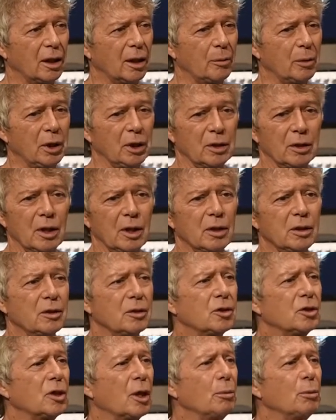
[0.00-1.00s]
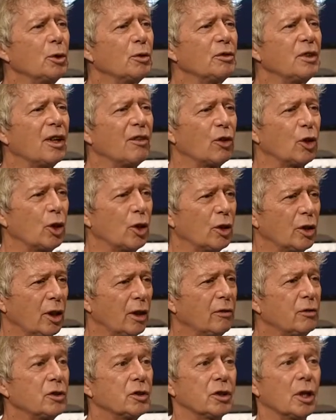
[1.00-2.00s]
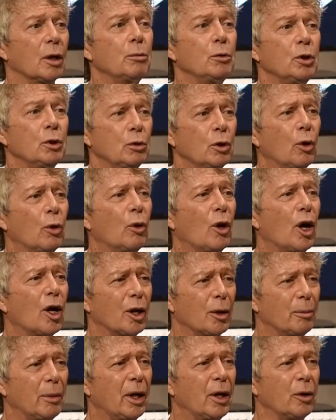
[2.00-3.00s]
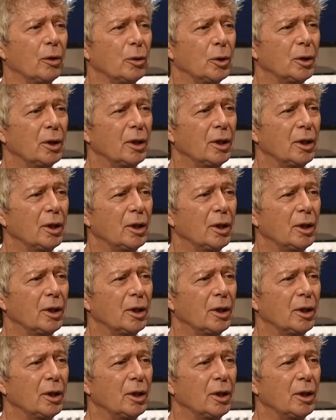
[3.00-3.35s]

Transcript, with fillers: I mean, some you've never heard of, right. some you know all about